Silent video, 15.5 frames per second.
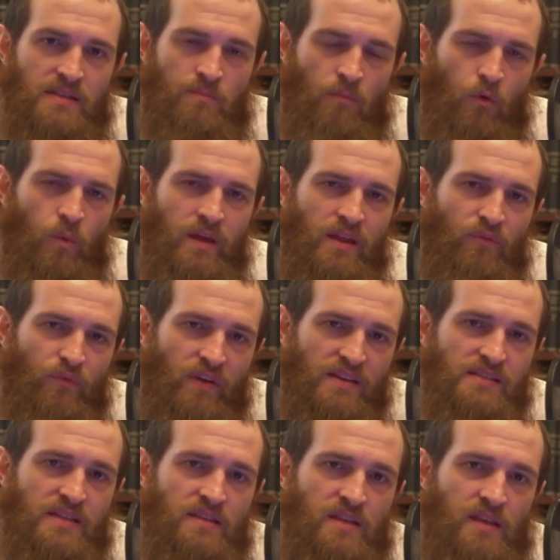the more we
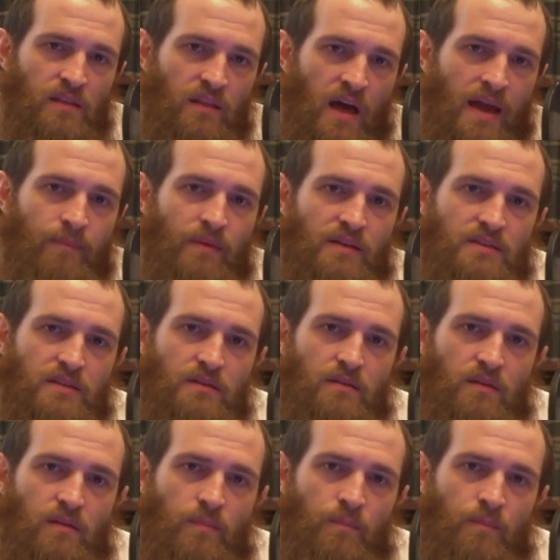invest in the alignment